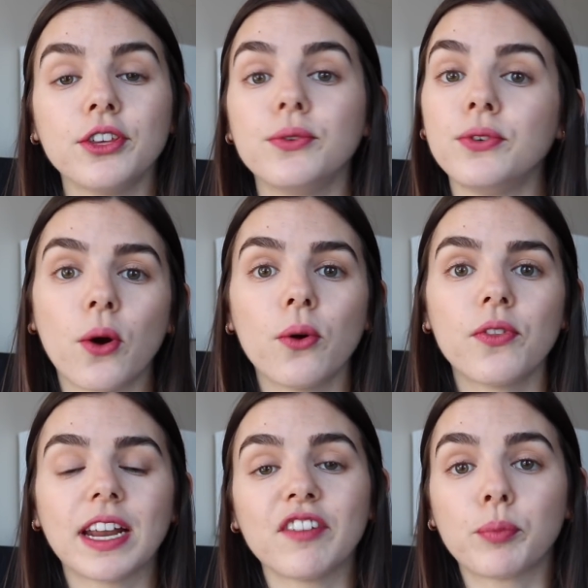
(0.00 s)
you know
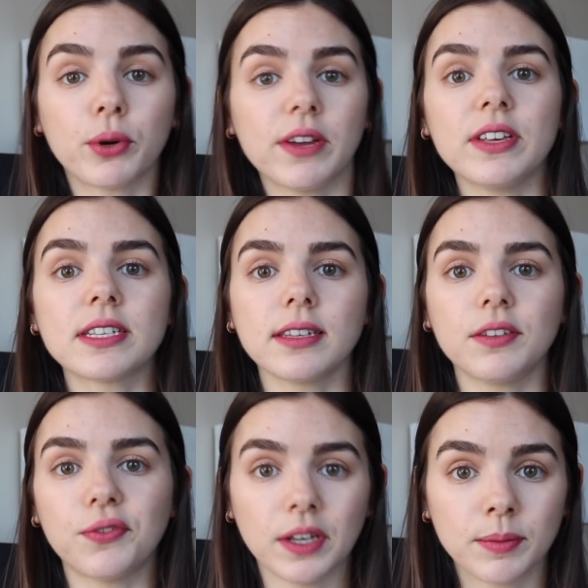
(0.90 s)
that I've previously
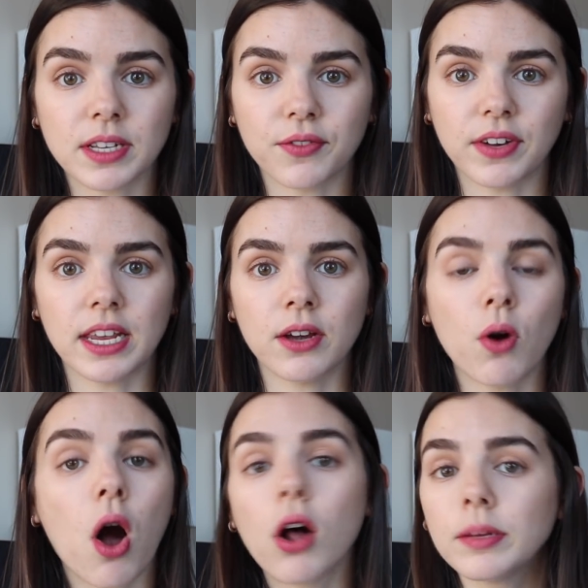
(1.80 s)
filmed a
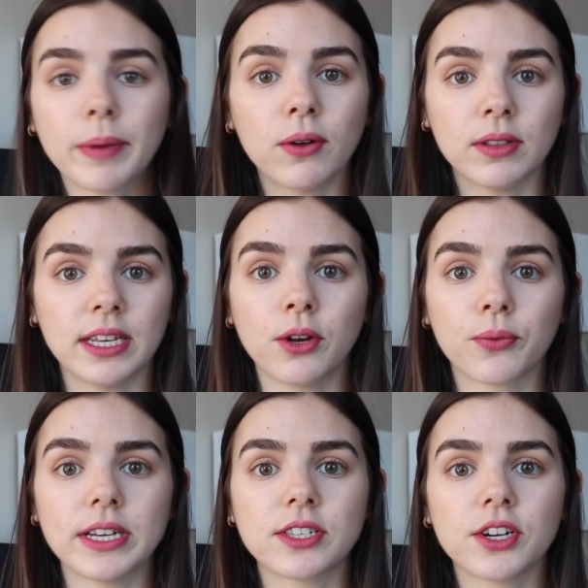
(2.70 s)
video all about legal
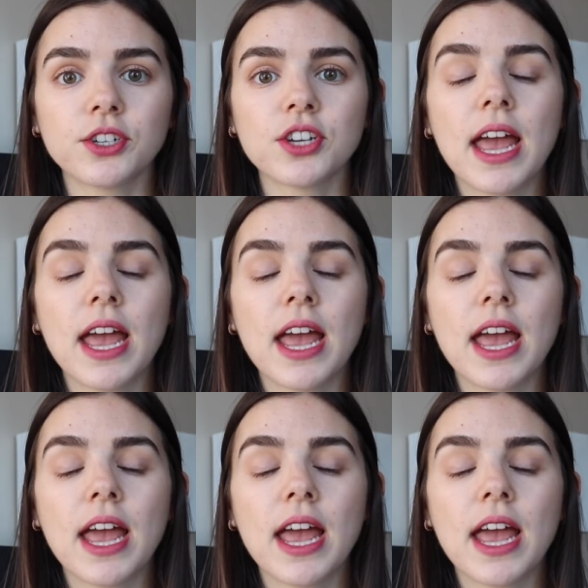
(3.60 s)
research